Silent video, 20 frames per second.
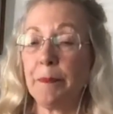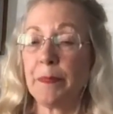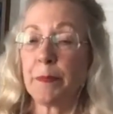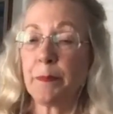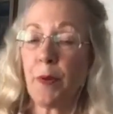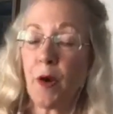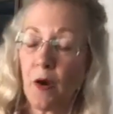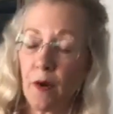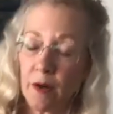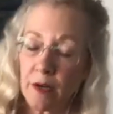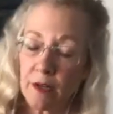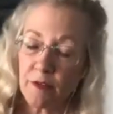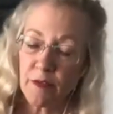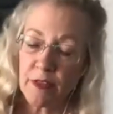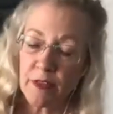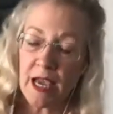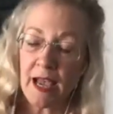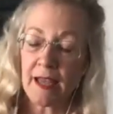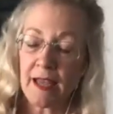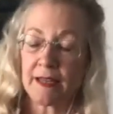Part of
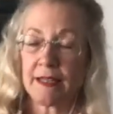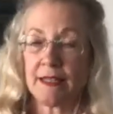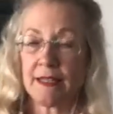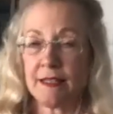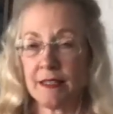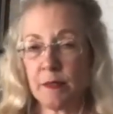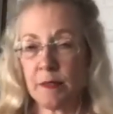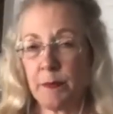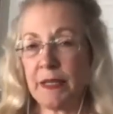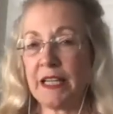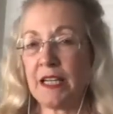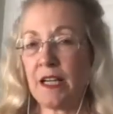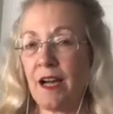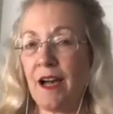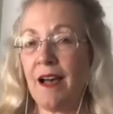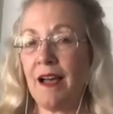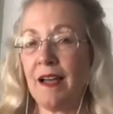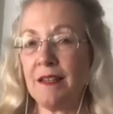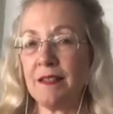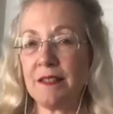that is
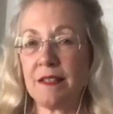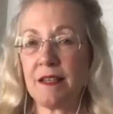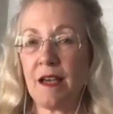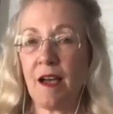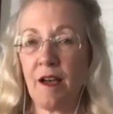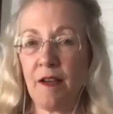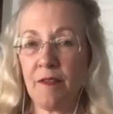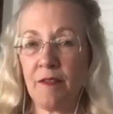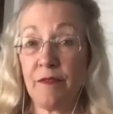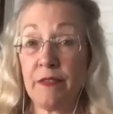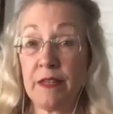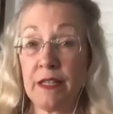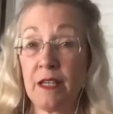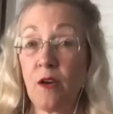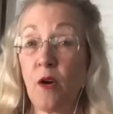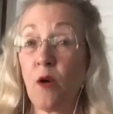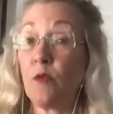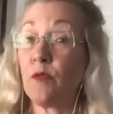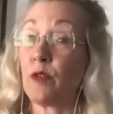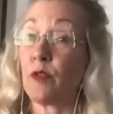because of the
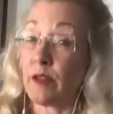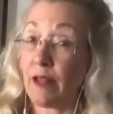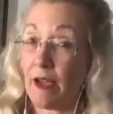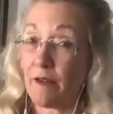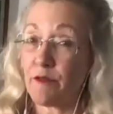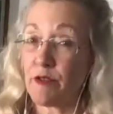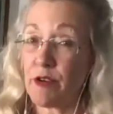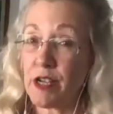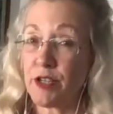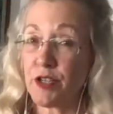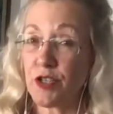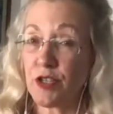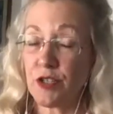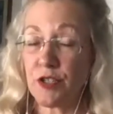over leverage.